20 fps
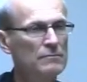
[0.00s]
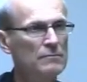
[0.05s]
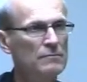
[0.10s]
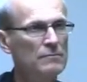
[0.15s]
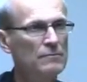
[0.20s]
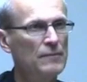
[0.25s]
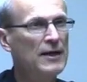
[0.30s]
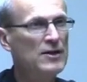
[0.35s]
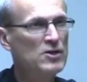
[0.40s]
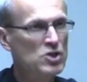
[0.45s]

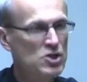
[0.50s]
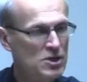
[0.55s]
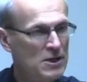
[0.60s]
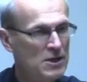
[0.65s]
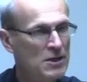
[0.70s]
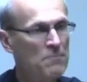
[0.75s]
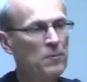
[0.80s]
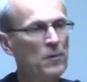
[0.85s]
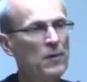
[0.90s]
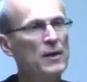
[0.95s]
is
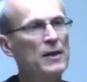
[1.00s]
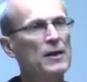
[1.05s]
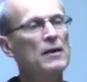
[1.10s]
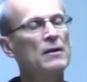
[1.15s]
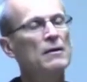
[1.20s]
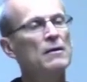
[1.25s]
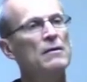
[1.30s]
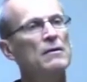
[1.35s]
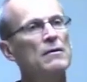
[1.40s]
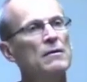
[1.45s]
simply
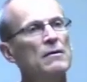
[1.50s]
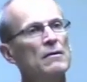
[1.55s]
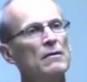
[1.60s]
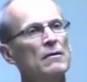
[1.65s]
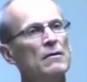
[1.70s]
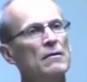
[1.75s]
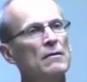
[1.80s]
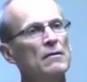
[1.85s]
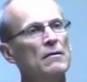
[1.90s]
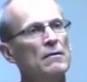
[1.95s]

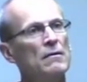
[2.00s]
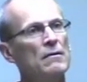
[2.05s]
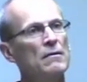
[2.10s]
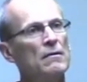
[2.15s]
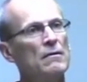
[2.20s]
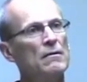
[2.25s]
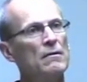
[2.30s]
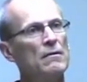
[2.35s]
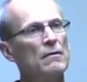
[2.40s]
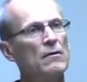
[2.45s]

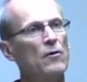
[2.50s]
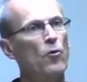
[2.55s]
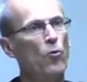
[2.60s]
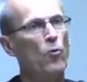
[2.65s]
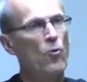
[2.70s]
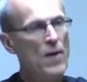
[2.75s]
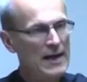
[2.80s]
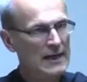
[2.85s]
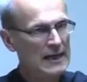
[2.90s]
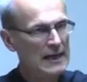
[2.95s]

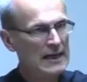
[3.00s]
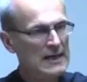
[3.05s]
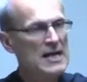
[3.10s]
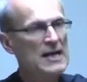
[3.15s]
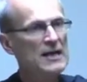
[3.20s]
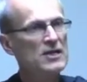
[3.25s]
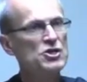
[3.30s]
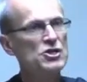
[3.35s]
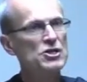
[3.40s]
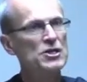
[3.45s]

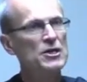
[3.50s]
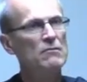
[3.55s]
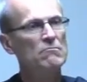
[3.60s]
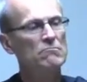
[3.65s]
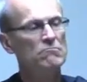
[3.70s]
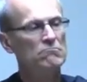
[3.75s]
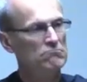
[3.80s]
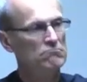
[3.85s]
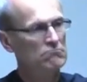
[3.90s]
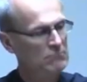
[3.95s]
recognition,
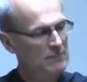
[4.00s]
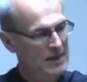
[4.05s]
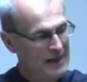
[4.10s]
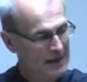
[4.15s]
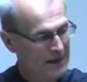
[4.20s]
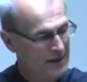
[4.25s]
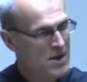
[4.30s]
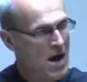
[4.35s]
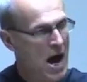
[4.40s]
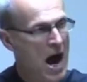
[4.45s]

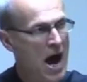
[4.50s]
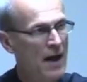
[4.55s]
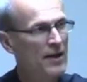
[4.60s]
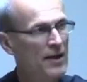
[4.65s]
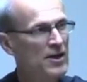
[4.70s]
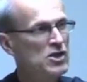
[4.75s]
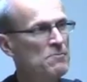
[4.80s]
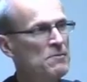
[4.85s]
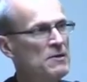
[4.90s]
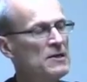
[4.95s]

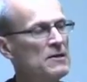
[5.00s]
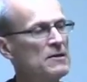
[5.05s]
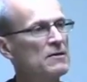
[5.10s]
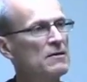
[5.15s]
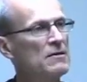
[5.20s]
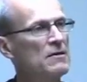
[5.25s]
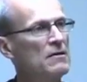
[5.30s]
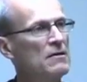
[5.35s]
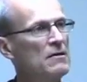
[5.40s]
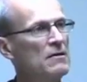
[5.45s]
acknowledgement
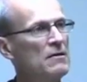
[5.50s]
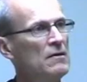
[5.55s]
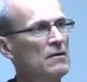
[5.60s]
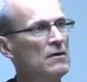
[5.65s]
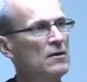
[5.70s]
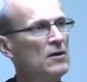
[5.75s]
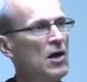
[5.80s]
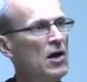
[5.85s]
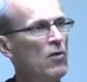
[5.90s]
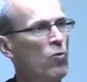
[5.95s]

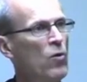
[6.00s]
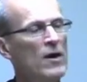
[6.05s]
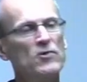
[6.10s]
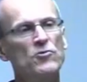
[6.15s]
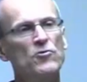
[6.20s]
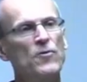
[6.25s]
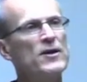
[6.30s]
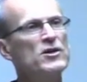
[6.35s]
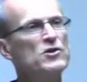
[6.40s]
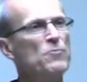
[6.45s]
of what
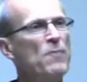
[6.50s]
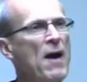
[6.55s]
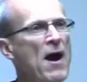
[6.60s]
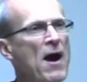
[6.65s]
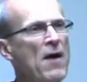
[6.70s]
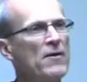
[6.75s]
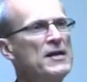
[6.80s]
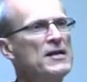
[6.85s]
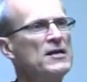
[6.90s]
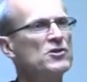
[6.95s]

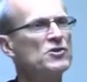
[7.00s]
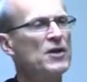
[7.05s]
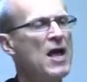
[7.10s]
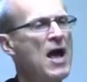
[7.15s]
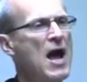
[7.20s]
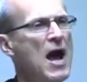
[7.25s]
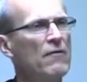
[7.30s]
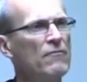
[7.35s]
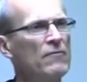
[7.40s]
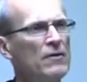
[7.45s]
transpired in his
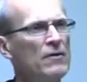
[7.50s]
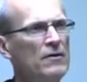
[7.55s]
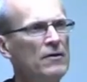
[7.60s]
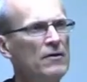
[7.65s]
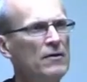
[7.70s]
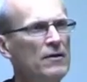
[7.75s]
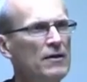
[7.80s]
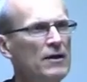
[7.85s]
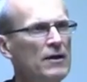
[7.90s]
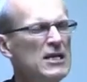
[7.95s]
life.
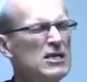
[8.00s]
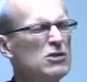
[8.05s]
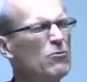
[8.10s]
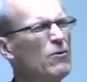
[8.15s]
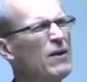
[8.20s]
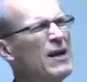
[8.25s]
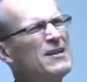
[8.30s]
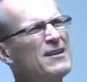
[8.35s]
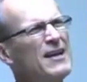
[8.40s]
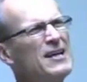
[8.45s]
And you say,
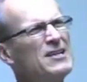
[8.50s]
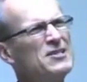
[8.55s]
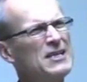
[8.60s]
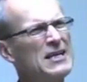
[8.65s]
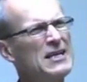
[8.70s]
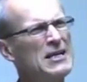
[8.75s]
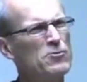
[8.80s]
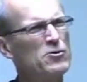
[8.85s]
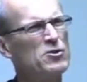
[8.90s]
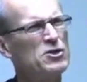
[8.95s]
well, that's
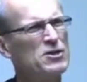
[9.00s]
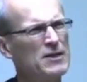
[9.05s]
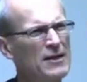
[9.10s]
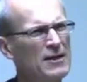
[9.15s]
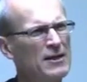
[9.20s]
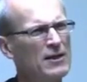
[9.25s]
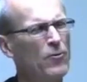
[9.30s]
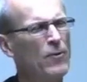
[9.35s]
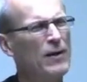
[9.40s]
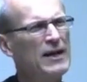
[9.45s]

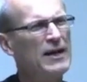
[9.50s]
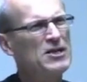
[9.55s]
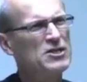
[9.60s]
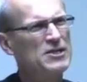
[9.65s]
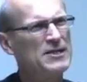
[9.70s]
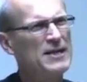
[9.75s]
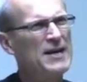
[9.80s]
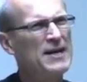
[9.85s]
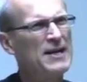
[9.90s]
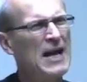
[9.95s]
interesting the way he
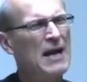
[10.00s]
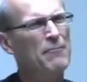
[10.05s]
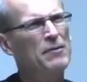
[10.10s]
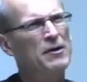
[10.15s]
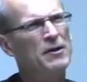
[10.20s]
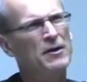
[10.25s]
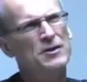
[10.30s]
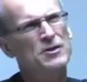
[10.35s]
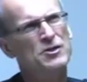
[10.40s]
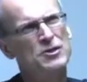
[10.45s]
said that
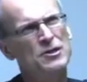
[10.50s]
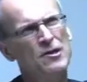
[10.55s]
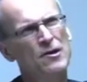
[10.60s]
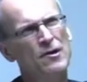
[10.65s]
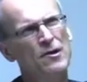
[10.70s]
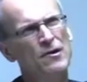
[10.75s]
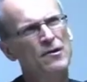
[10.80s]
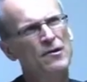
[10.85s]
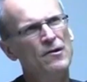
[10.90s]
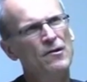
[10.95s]
because
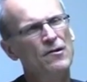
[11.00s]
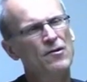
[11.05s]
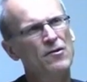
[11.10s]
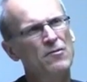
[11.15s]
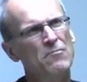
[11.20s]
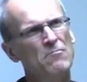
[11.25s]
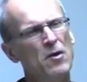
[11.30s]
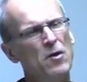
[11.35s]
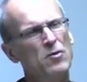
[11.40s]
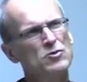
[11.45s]

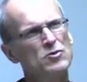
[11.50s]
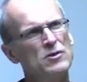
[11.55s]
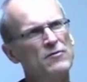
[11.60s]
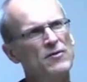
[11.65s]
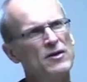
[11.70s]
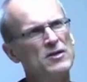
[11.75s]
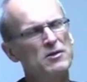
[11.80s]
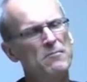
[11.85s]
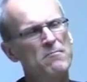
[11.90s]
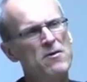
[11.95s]
most of
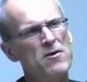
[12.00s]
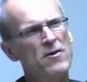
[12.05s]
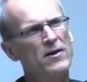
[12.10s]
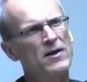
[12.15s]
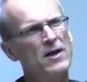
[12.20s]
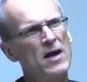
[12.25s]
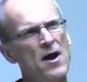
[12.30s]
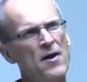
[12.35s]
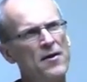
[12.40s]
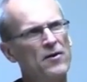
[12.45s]
us
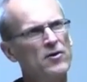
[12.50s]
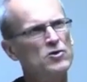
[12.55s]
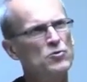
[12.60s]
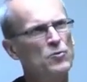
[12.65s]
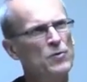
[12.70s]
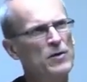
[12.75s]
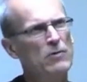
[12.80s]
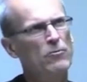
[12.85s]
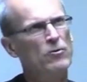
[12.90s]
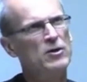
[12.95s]
Americanos,
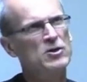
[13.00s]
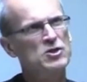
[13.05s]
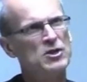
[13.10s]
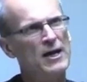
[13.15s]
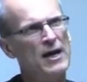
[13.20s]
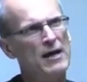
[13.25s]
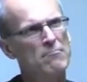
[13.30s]
we would say